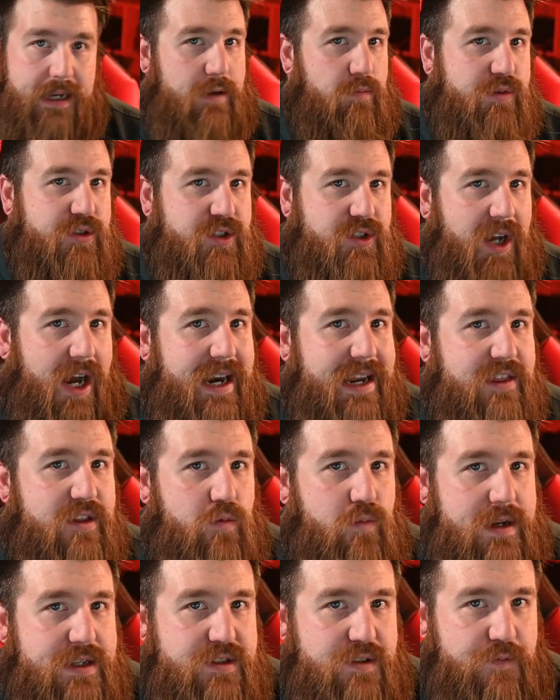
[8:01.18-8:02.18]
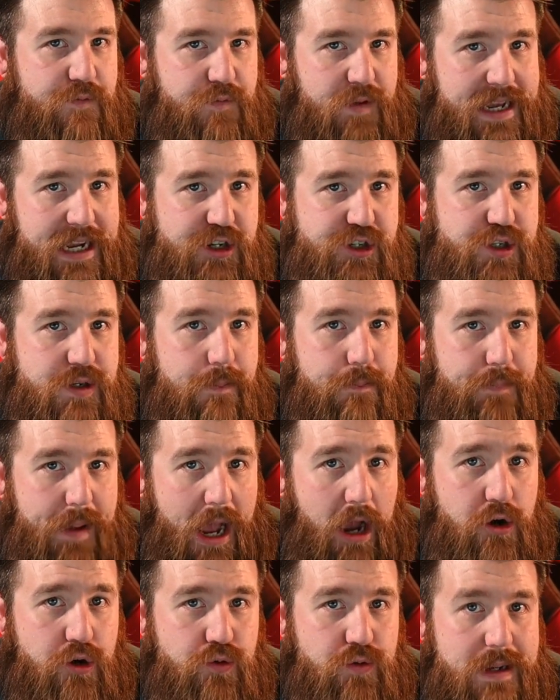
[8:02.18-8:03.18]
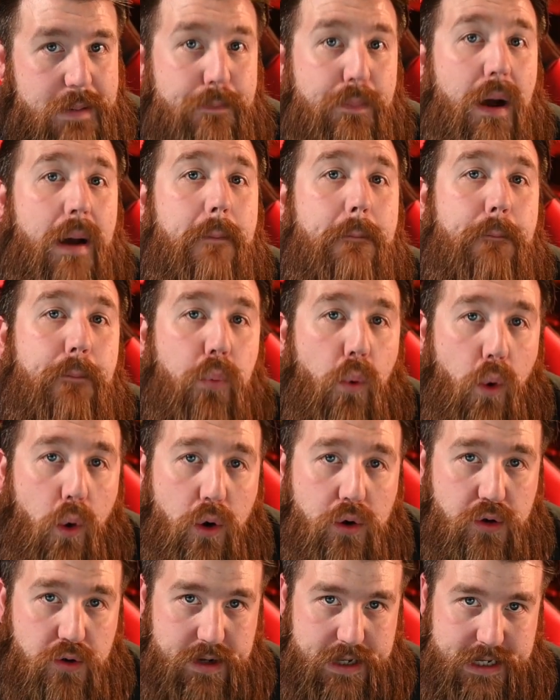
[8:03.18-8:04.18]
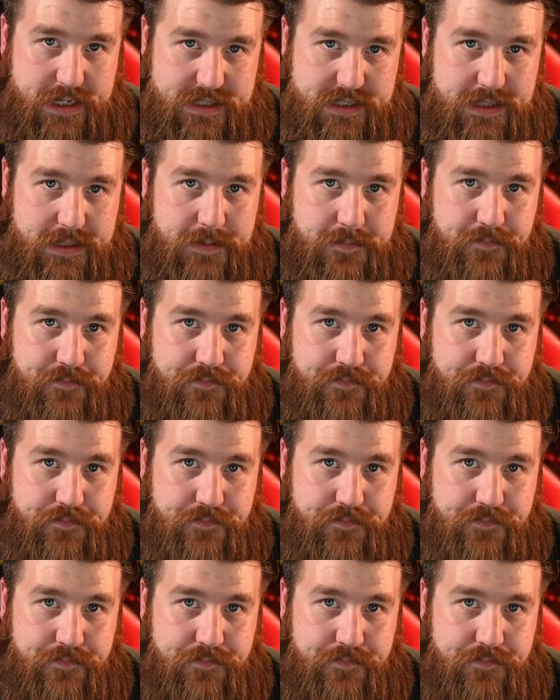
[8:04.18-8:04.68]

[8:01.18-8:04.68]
It was not in the reservation boundary, but bordered it.